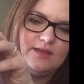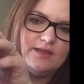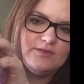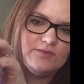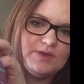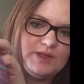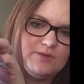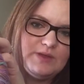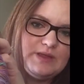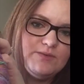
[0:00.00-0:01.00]
It's really,
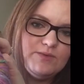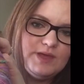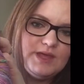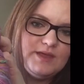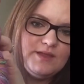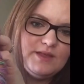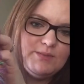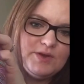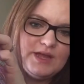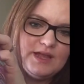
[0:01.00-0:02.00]
really, really pretty.